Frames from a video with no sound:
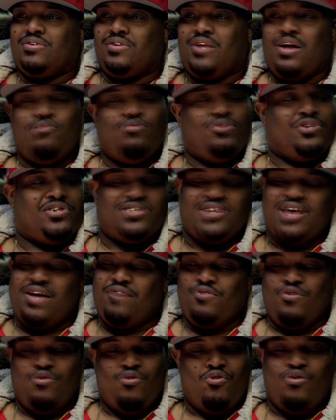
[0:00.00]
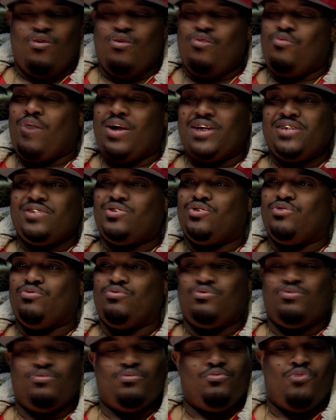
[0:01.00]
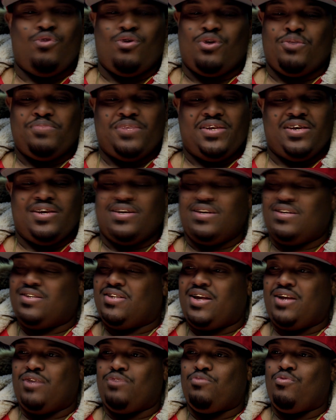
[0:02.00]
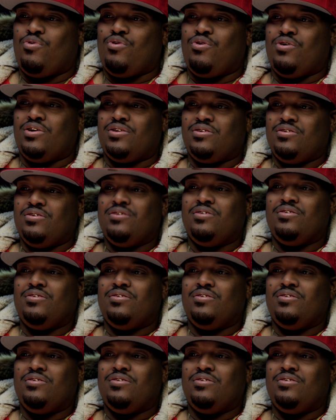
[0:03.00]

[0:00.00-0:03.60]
And I want us to have on all-white suits when we walk up there and get that award.